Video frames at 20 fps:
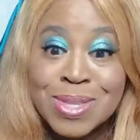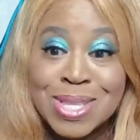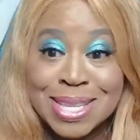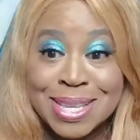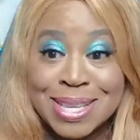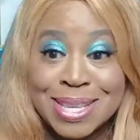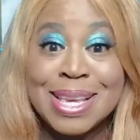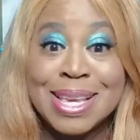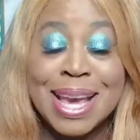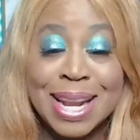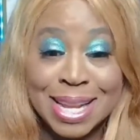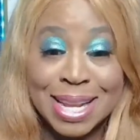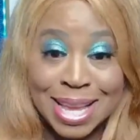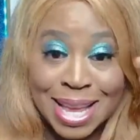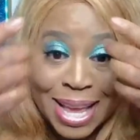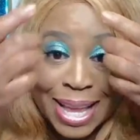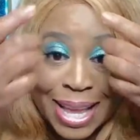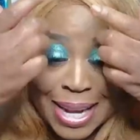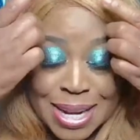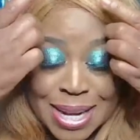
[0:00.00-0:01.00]
yet
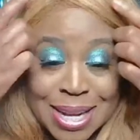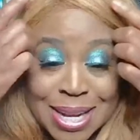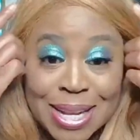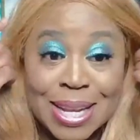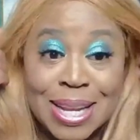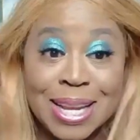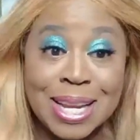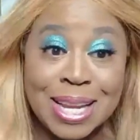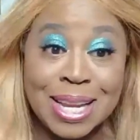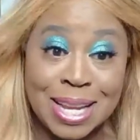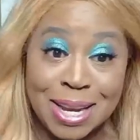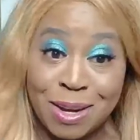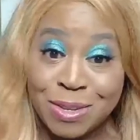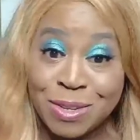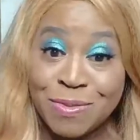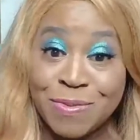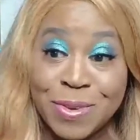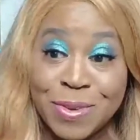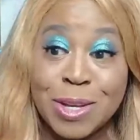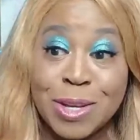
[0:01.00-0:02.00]
again. Here's
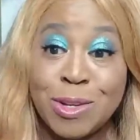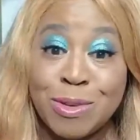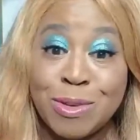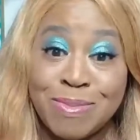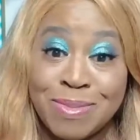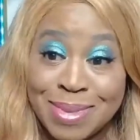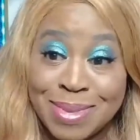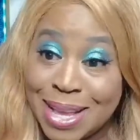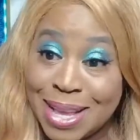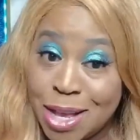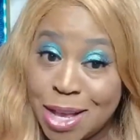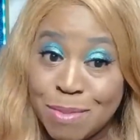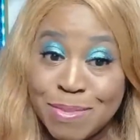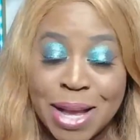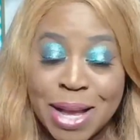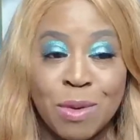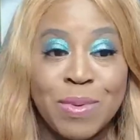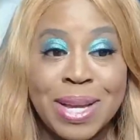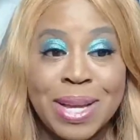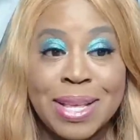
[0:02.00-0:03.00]
a film they come
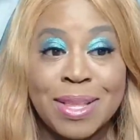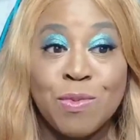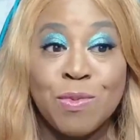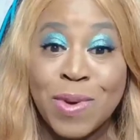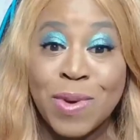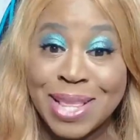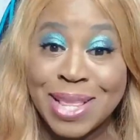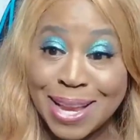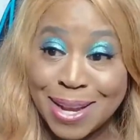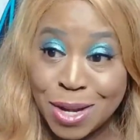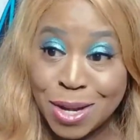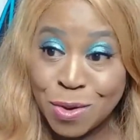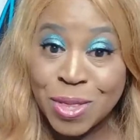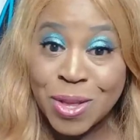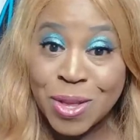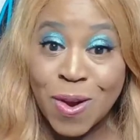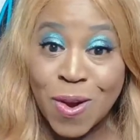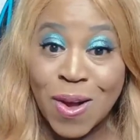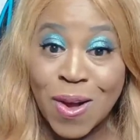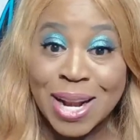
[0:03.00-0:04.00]
out with where they know
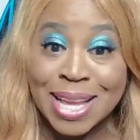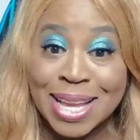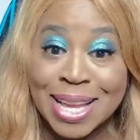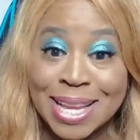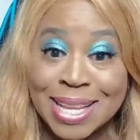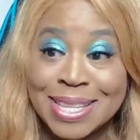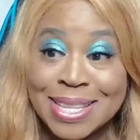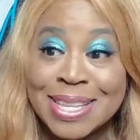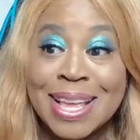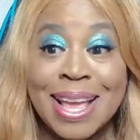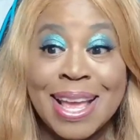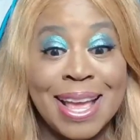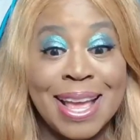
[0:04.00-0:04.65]
their audience